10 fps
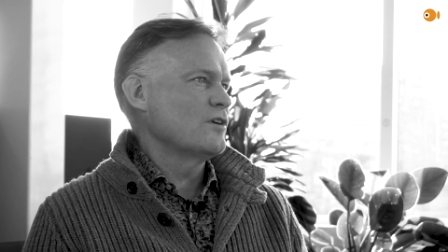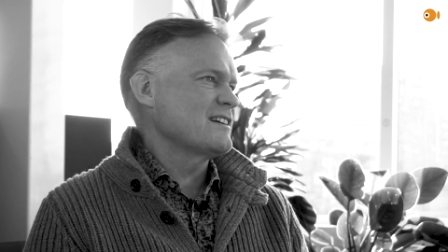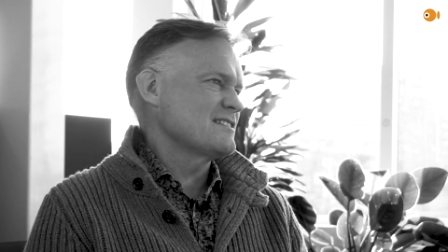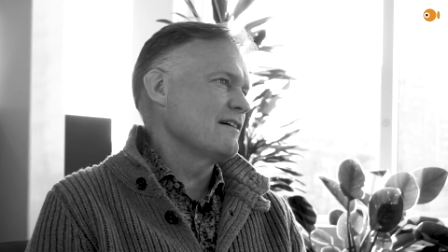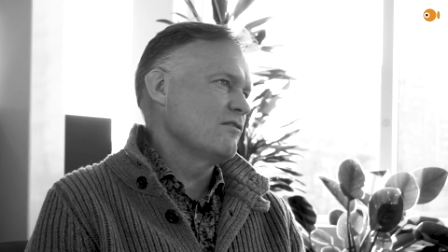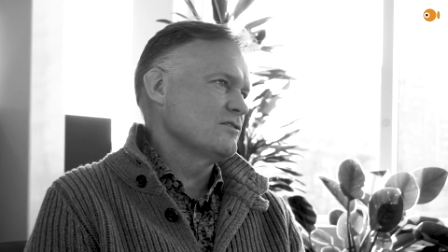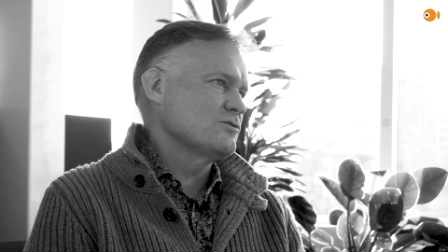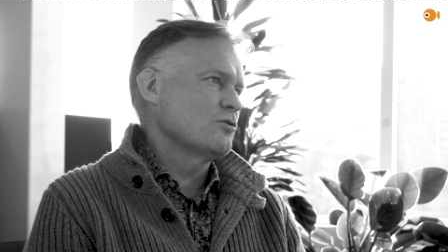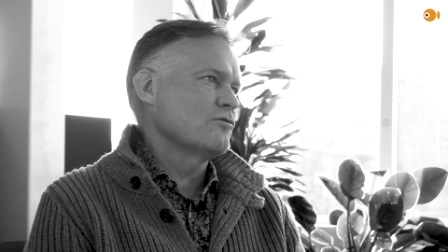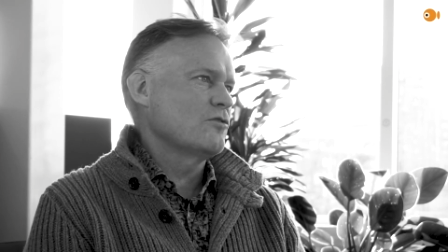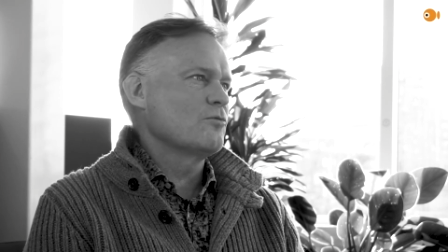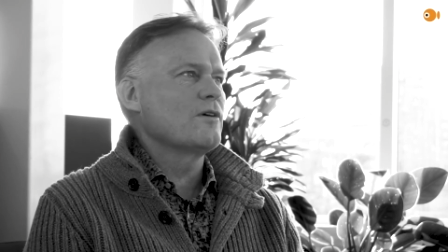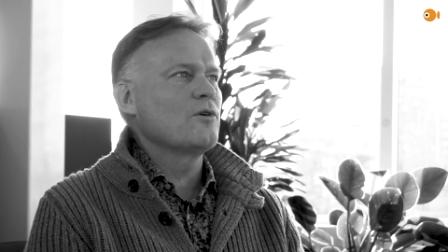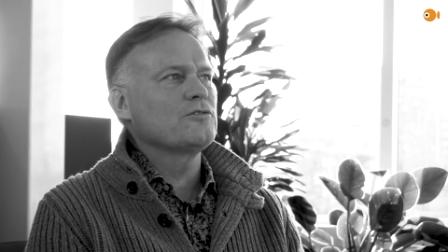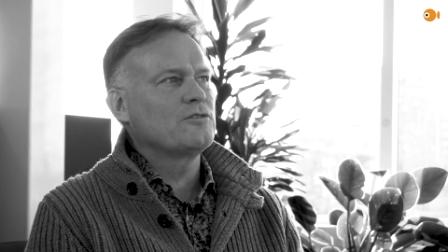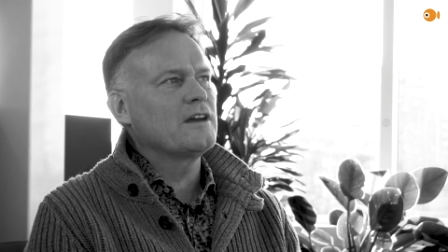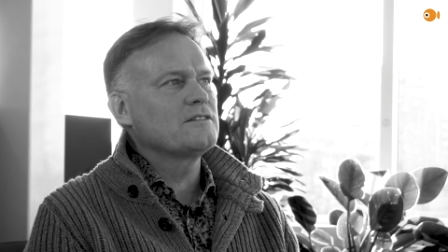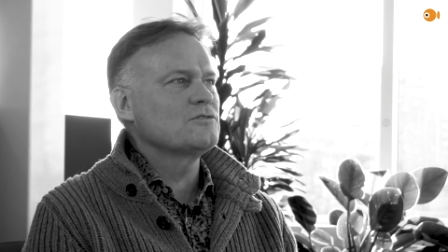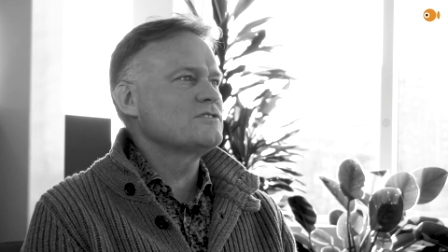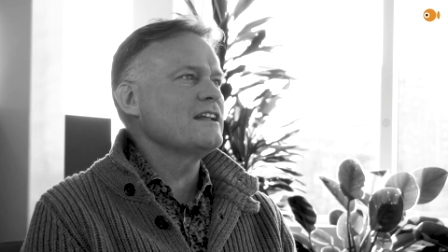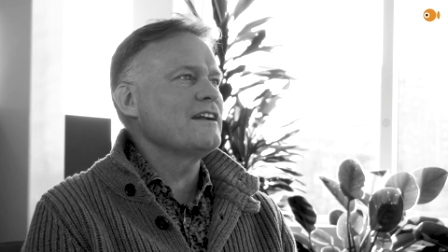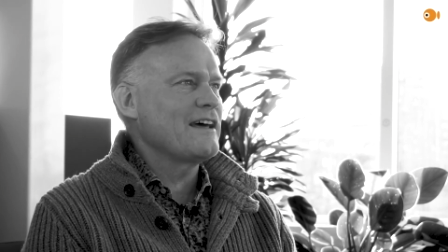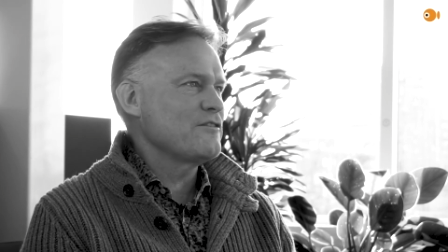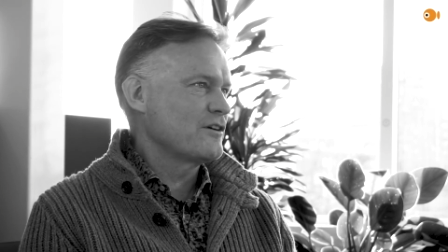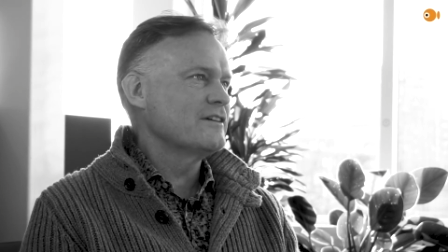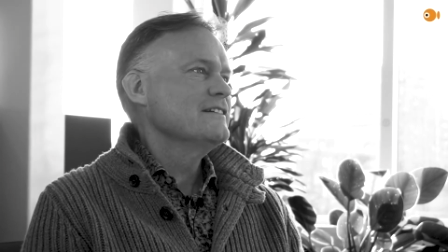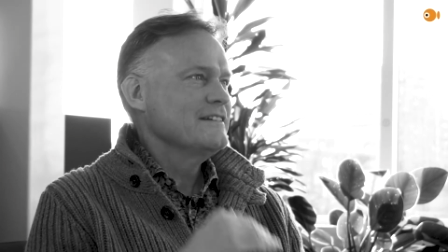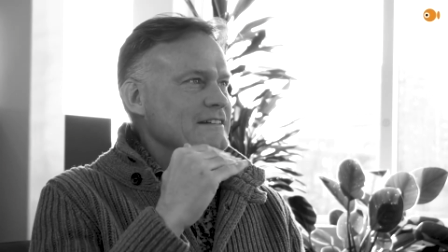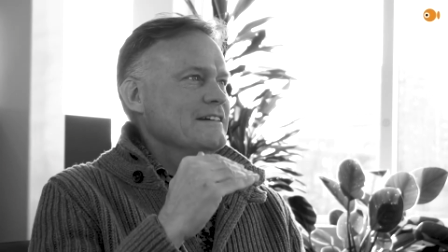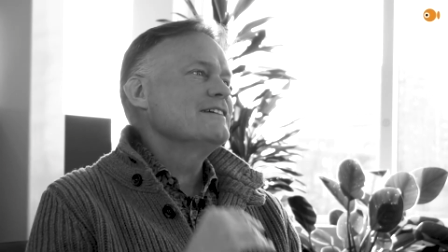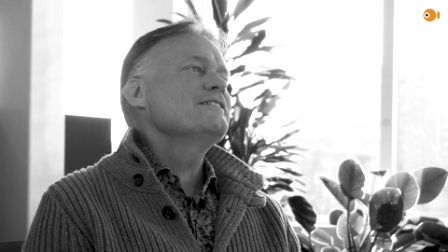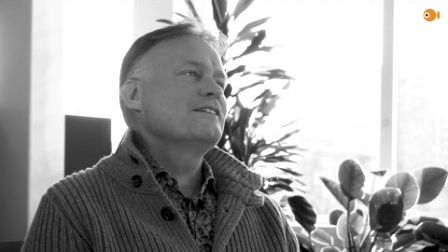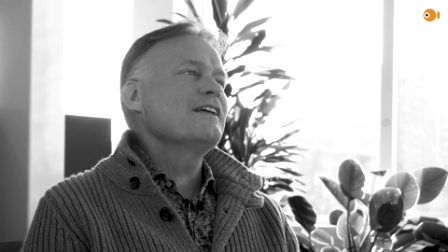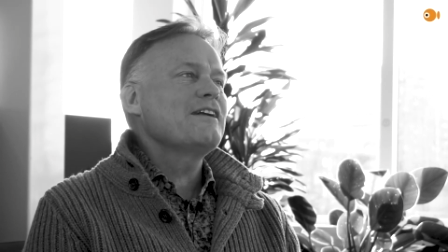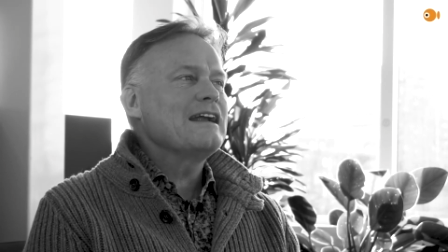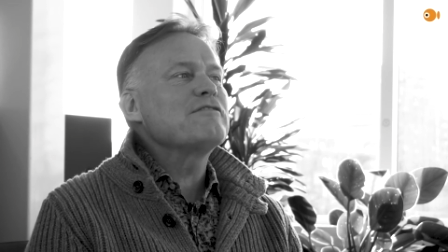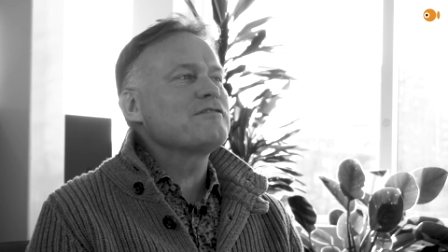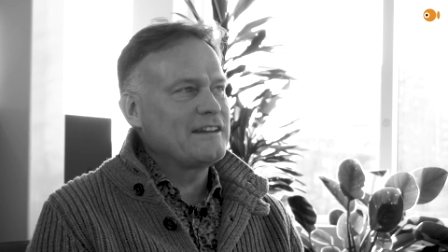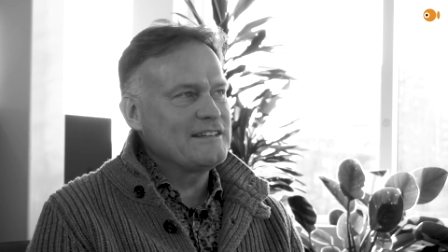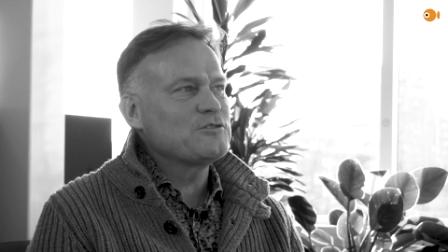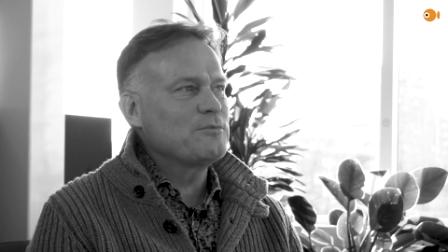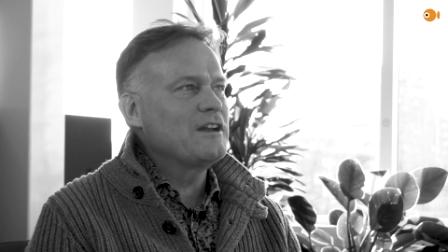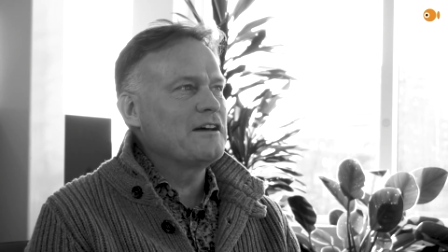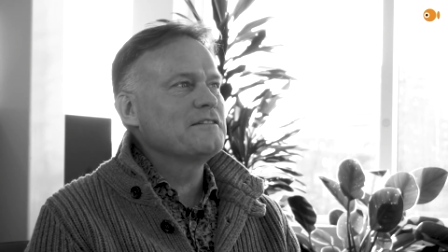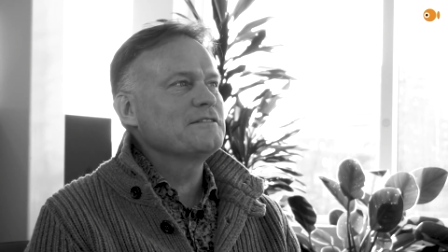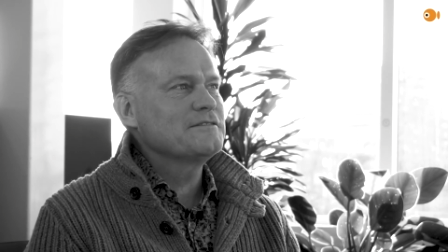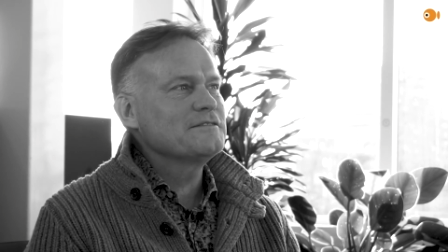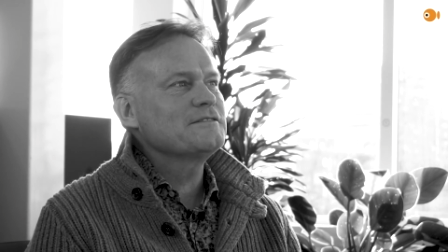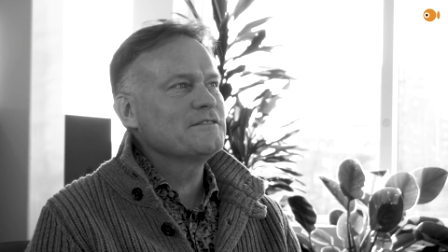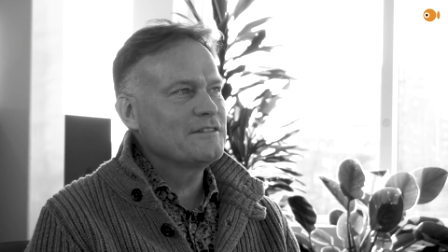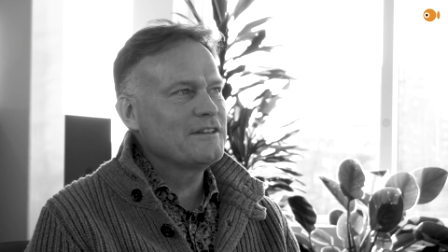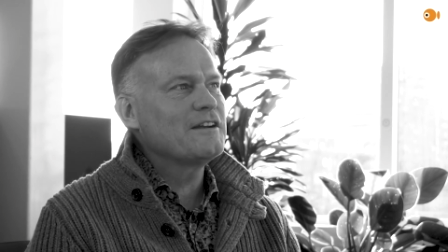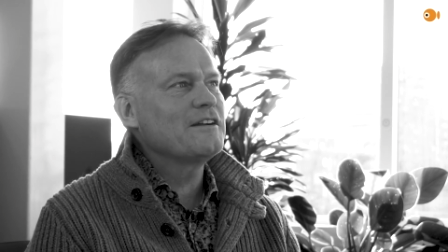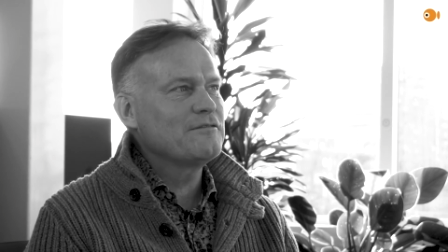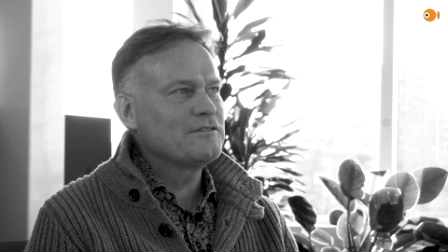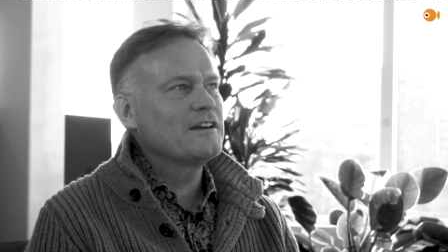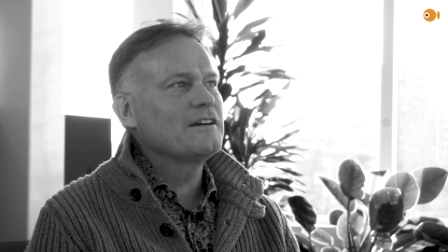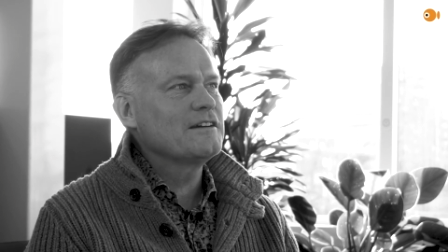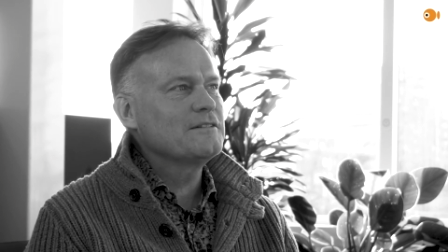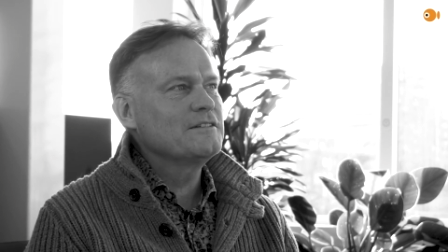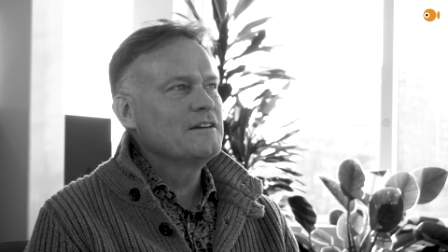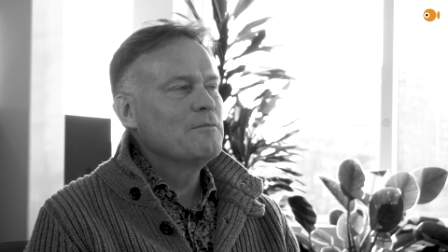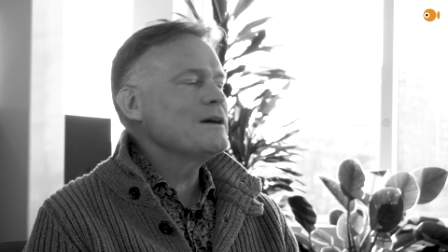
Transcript: the next level, sort yes. of from where we are yeah. today. So yeah. still another another lift that needs to be done. Yeah, another lift. Another lift. Yeah, yeah, yeah.